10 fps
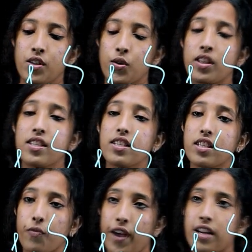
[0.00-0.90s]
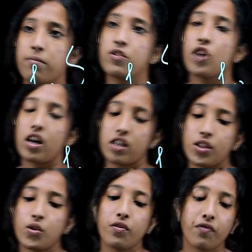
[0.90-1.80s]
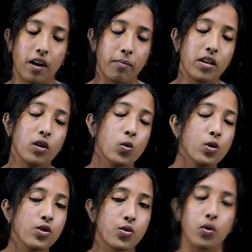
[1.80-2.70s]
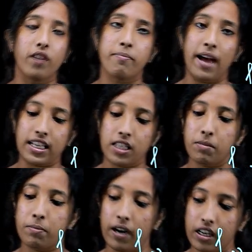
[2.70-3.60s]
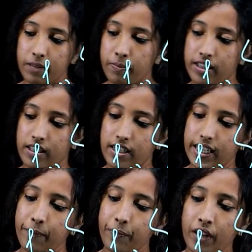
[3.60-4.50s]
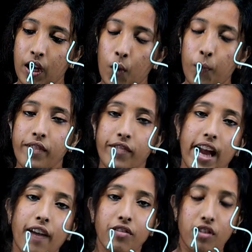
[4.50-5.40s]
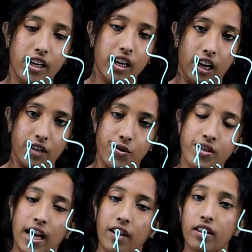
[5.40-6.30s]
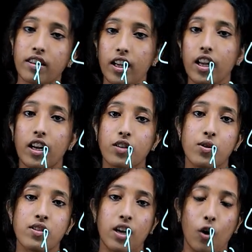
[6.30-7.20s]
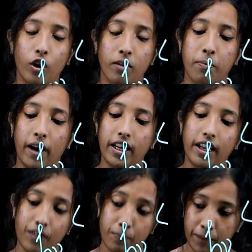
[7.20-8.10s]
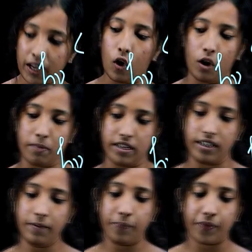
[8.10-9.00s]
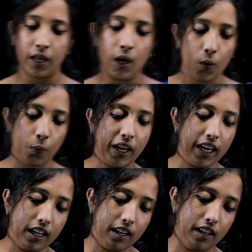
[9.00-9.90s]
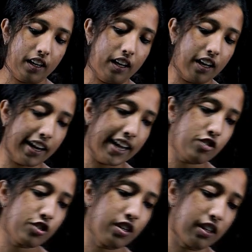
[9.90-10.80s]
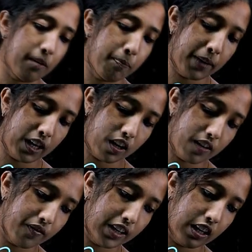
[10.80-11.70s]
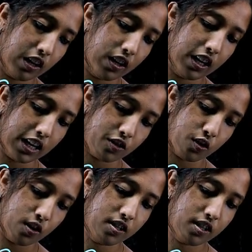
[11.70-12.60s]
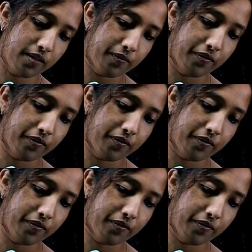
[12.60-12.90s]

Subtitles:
So, this is very much understood from the Hund's rule of maximum multiplicity. When we have 3 electrons and the 3 electrons are occupying in the p orbital, we arrange the p electrons